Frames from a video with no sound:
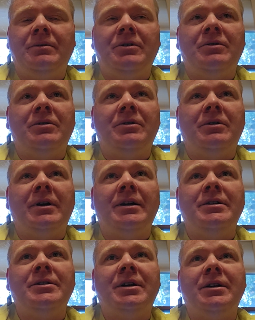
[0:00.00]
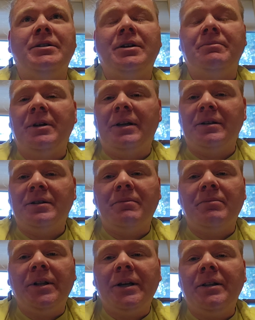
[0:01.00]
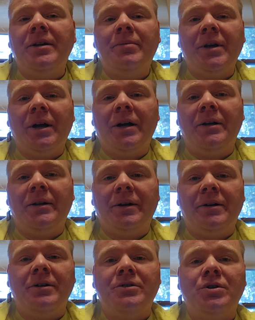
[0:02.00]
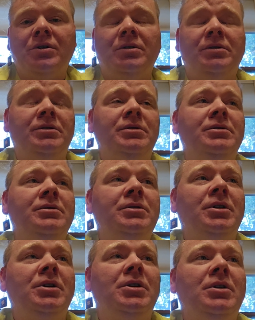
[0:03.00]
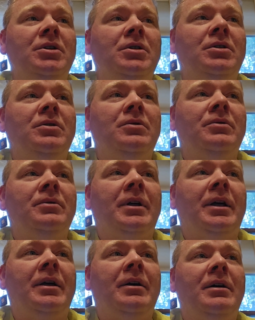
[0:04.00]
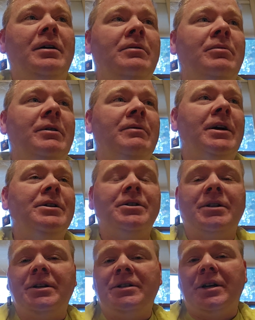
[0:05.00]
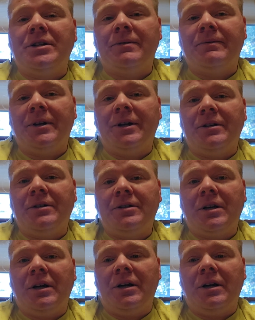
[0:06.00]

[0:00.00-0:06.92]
or as something that's completely beyond their control. And when rationalization fails,